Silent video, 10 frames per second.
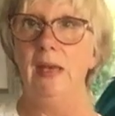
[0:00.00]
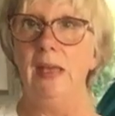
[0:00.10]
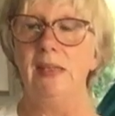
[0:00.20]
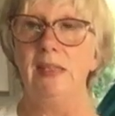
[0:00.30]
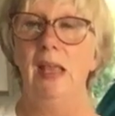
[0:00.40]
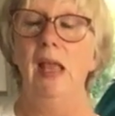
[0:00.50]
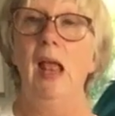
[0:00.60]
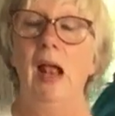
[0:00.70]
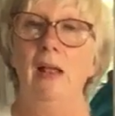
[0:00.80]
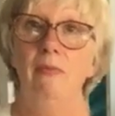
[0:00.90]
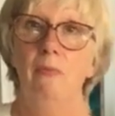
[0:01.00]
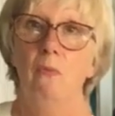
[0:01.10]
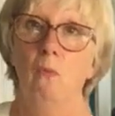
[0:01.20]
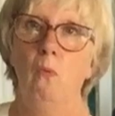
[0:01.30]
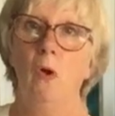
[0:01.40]
in it. And
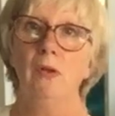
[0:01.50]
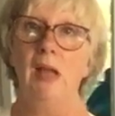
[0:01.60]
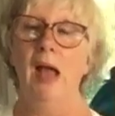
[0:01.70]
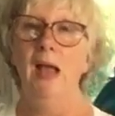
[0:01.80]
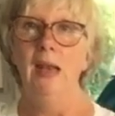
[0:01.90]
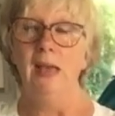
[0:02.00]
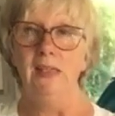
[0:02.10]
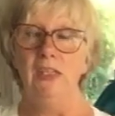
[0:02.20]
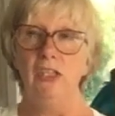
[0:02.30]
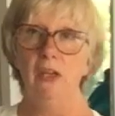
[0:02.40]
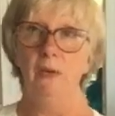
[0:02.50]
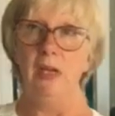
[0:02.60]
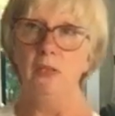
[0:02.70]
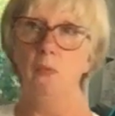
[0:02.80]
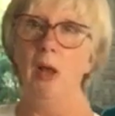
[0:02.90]
what I like to do
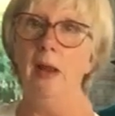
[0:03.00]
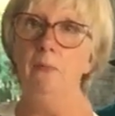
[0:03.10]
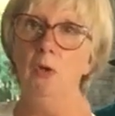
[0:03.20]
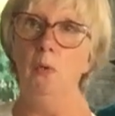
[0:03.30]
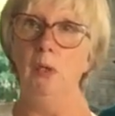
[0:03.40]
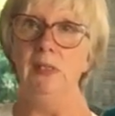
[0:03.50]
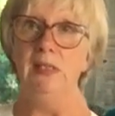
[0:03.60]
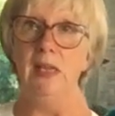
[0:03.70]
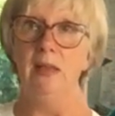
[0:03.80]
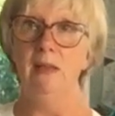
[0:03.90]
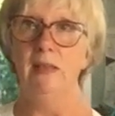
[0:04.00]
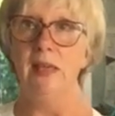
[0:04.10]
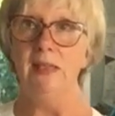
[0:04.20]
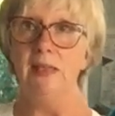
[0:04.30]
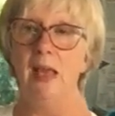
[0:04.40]
is when I'm quilting
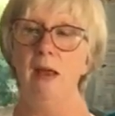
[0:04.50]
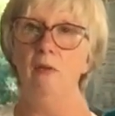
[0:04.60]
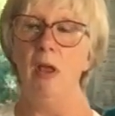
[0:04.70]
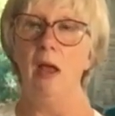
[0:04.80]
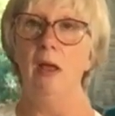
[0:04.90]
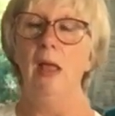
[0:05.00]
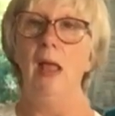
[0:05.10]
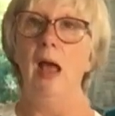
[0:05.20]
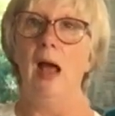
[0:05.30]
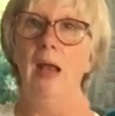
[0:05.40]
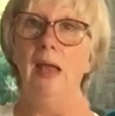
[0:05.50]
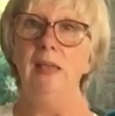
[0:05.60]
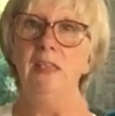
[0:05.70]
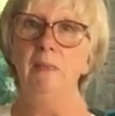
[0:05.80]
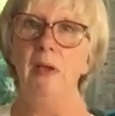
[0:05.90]
this area, I
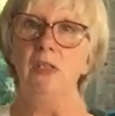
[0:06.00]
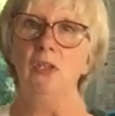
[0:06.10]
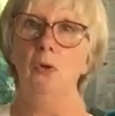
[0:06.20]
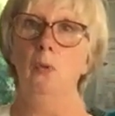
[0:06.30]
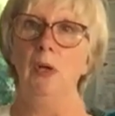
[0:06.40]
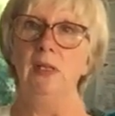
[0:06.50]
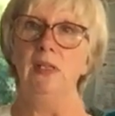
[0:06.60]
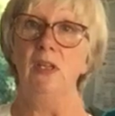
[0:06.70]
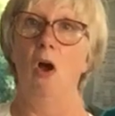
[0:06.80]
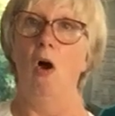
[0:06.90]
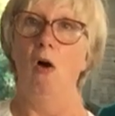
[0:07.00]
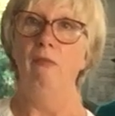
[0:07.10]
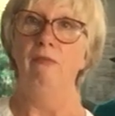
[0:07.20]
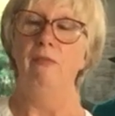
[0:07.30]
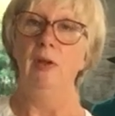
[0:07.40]
like to be able to quilt
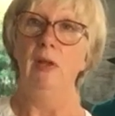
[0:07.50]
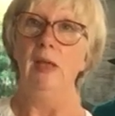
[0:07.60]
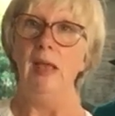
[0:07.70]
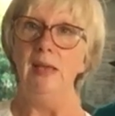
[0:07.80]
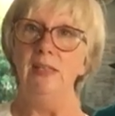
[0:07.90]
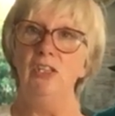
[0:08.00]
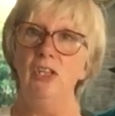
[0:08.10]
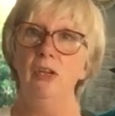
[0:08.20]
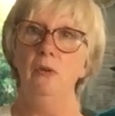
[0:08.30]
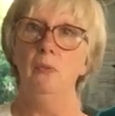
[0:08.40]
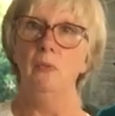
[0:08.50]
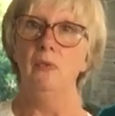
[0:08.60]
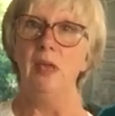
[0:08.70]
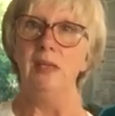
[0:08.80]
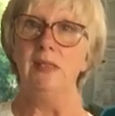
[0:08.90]
off into
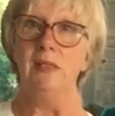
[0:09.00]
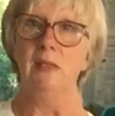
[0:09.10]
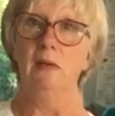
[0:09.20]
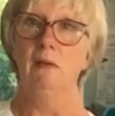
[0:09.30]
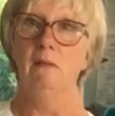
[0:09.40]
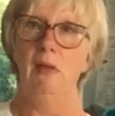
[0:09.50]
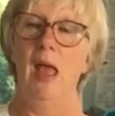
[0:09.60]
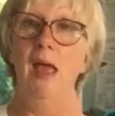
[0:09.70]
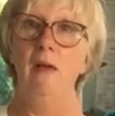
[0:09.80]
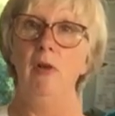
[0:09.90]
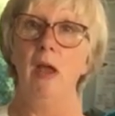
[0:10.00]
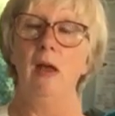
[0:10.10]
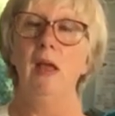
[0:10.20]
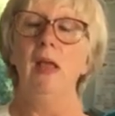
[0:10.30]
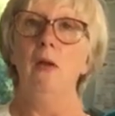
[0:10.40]
this area
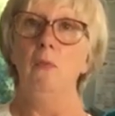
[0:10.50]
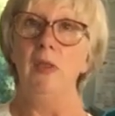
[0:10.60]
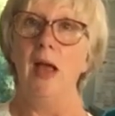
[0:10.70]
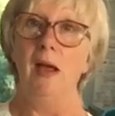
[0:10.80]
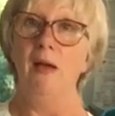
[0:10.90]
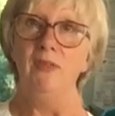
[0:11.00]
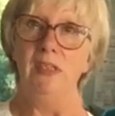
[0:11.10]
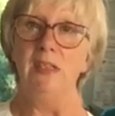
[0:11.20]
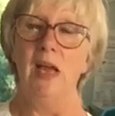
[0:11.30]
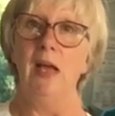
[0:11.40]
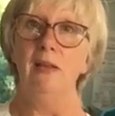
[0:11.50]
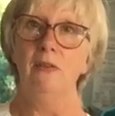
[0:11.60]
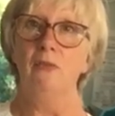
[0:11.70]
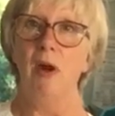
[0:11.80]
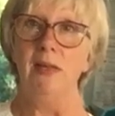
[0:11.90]
without having to tie the
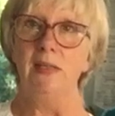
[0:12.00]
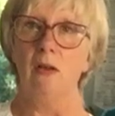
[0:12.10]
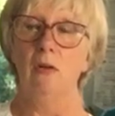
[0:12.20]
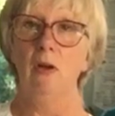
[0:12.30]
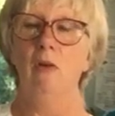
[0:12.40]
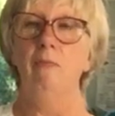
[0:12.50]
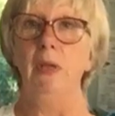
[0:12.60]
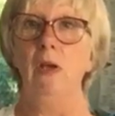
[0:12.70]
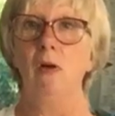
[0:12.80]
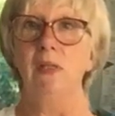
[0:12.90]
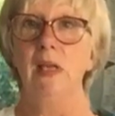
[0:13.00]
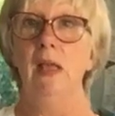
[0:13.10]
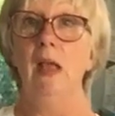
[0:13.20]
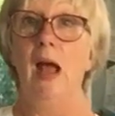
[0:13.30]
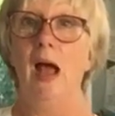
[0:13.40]
threads on and off, because
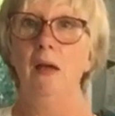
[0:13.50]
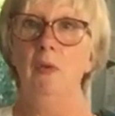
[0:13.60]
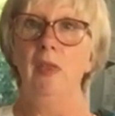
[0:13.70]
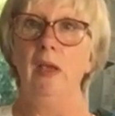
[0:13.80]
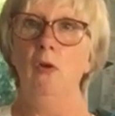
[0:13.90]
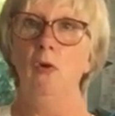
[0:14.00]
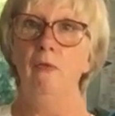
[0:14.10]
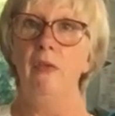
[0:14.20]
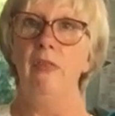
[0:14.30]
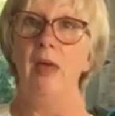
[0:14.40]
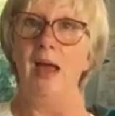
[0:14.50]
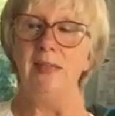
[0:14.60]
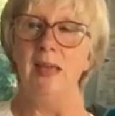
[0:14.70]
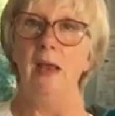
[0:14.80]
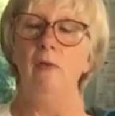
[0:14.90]
I will then cover
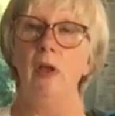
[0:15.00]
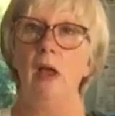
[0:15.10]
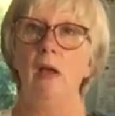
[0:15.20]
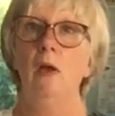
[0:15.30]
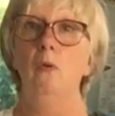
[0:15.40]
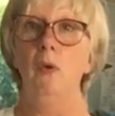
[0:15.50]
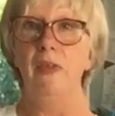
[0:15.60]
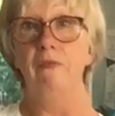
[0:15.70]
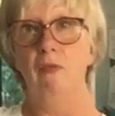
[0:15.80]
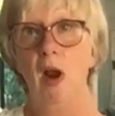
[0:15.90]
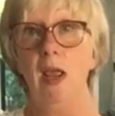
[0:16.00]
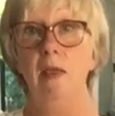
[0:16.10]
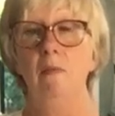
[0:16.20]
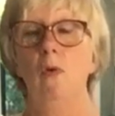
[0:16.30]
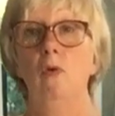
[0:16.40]
that area with a
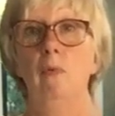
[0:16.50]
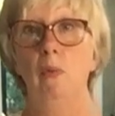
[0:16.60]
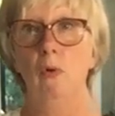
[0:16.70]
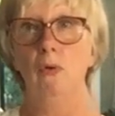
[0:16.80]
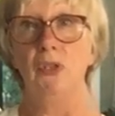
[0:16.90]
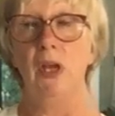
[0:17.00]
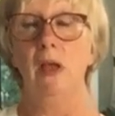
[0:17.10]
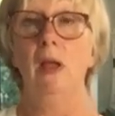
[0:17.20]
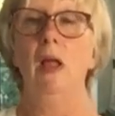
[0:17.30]
frame or a border,